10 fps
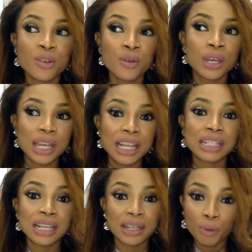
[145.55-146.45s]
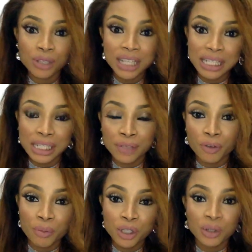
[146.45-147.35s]
kids can process this
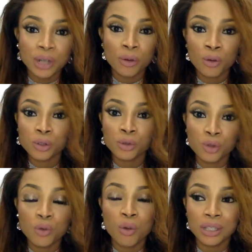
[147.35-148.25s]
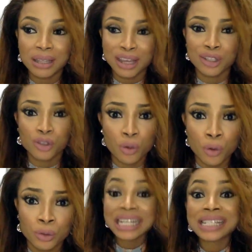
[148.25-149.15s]
information and also do what they're
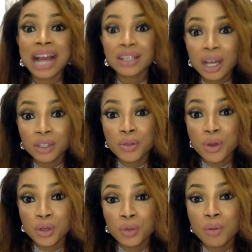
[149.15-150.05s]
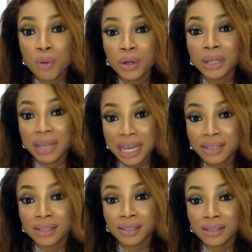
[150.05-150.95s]
told. Shout out to those who were born in the
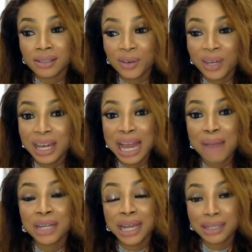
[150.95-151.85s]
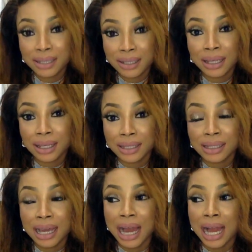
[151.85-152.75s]
80s. Okay, I'm an 80s
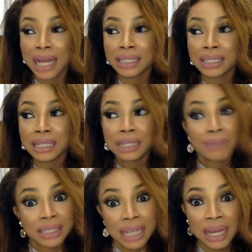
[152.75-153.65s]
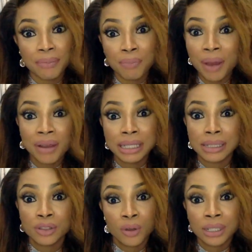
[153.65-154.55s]
kid, and in my time, parents
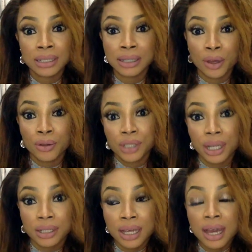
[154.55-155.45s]
did not negotiate.